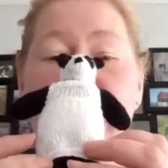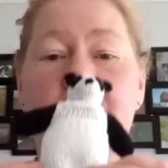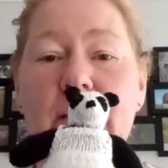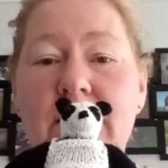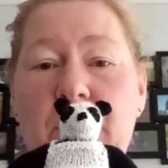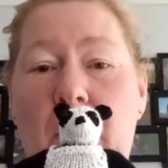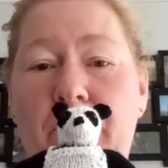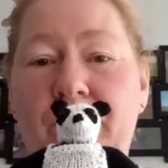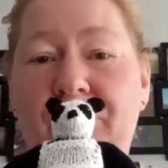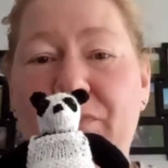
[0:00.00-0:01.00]
This
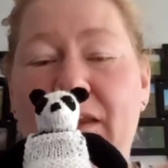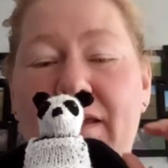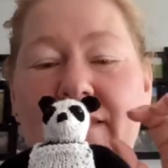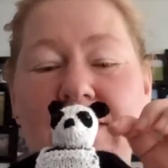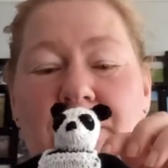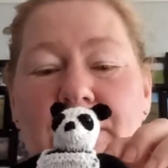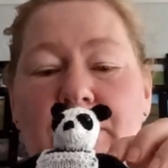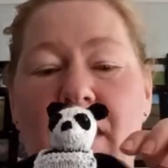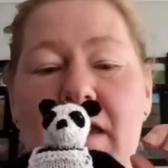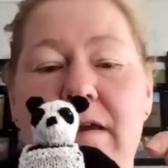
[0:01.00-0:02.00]
one's
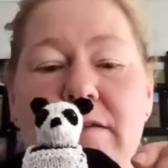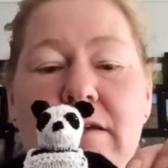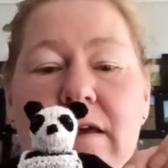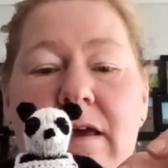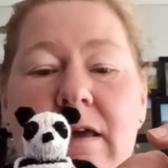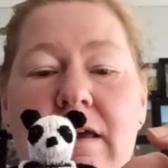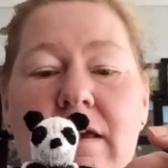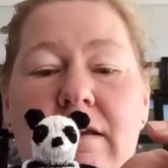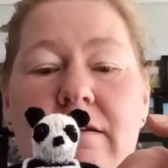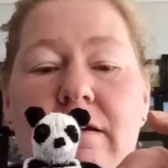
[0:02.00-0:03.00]
made
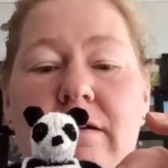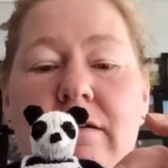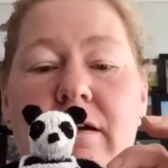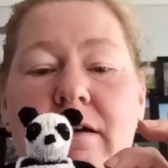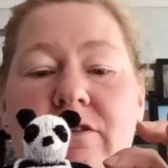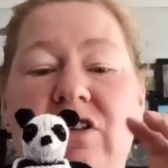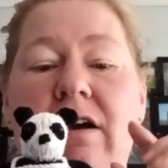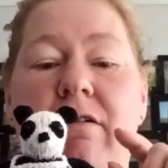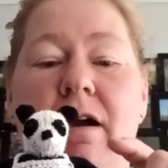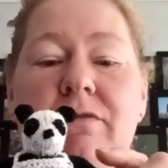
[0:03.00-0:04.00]
in
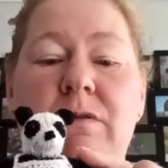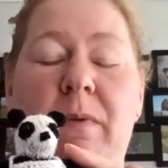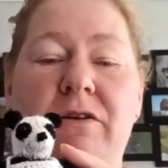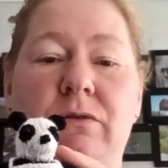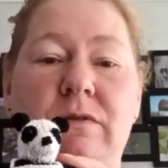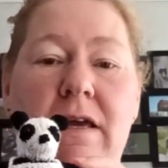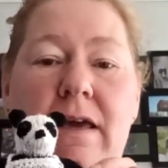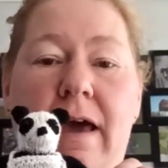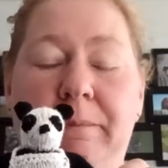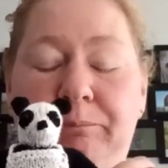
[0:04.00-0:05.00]
Stylecraft Special
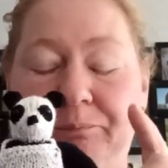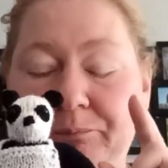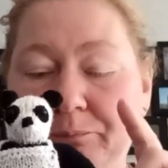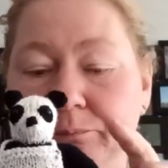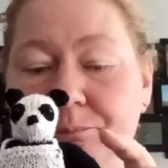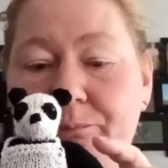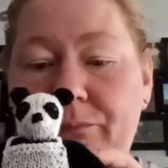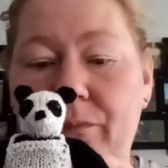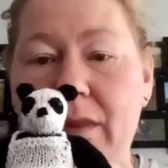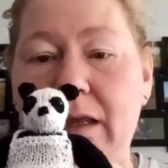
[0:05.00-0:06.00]
DK.
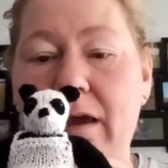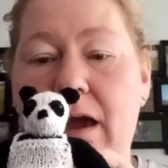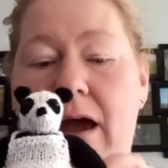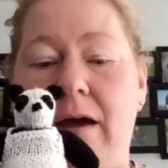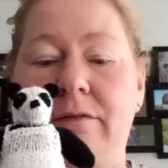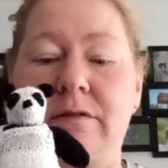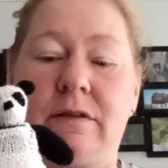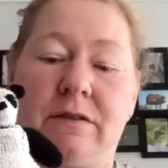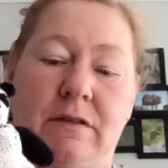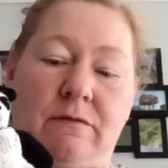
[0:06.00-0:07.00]
And
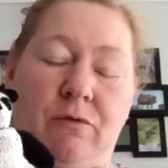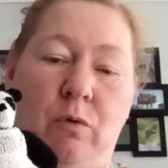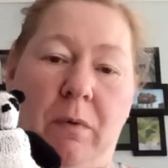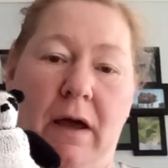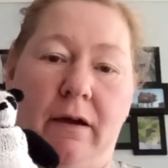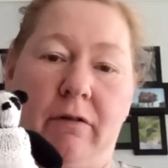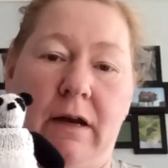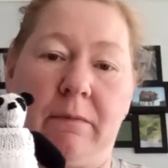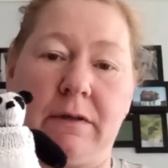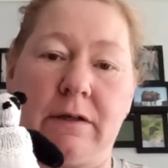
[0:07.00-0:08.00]
this is 4-ply
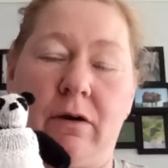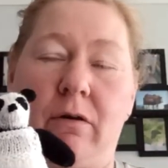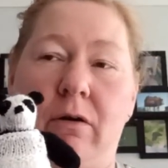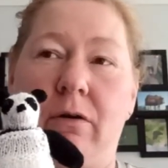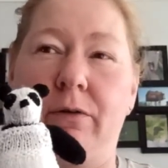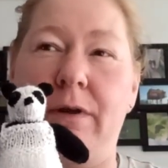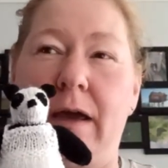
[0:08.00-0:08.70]
acrylic, which I got on